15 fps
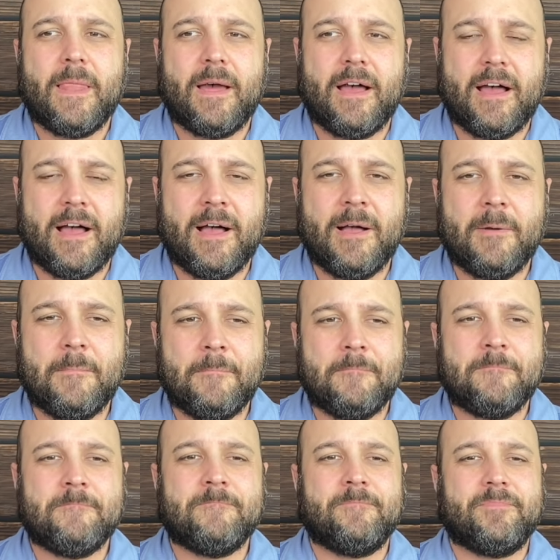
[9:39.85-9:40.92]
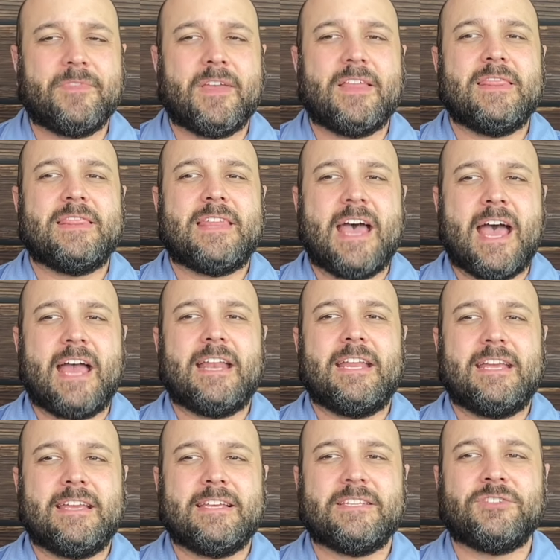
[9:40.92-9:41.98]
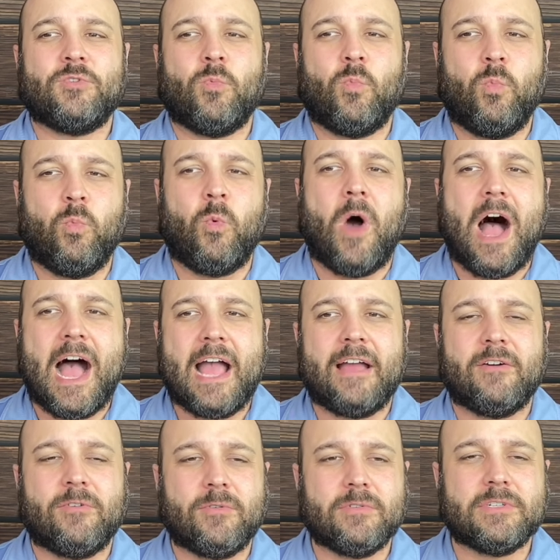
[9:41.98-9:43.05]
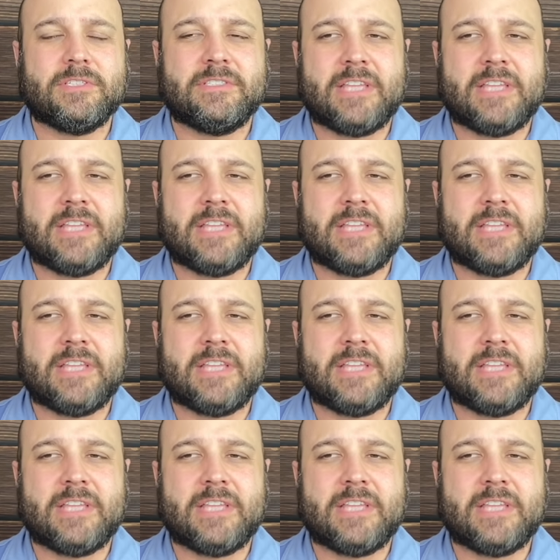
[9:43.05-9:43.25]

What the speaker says: That is wild.